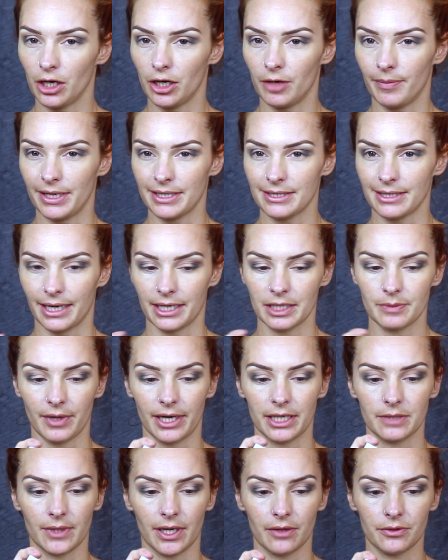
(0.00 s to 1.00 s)
a bit of setting
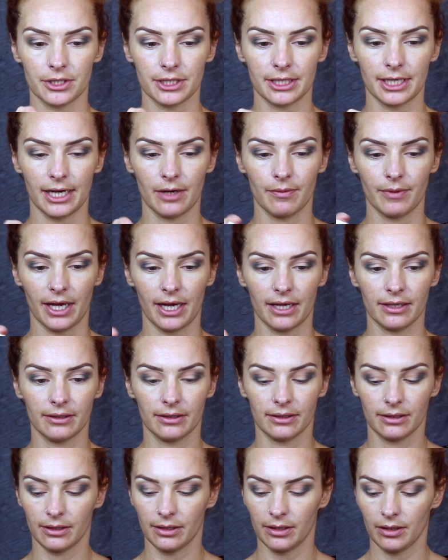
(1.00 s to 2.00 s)
spray as well, just to help that
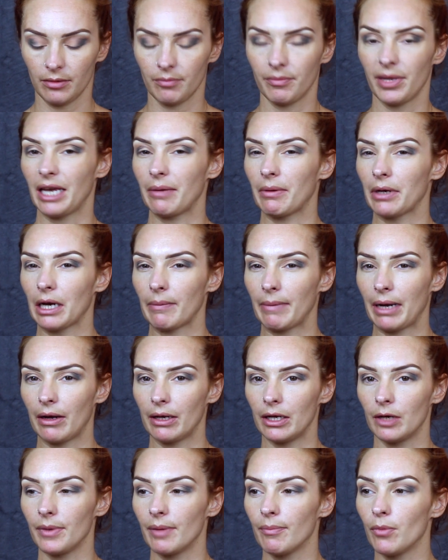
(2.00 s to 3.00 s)
pigment come out a
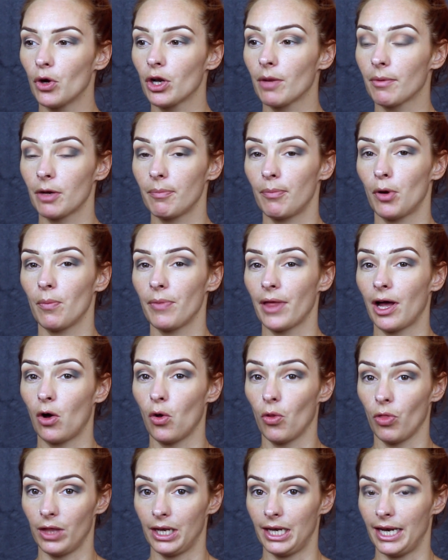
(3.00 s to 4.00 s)
little bit more. And I'm going to pop that
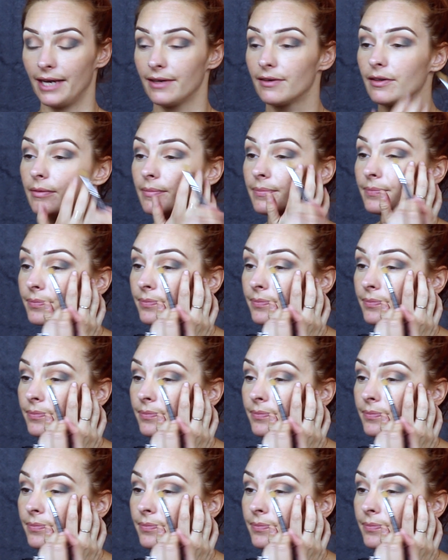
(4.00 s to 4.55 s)
on the lid.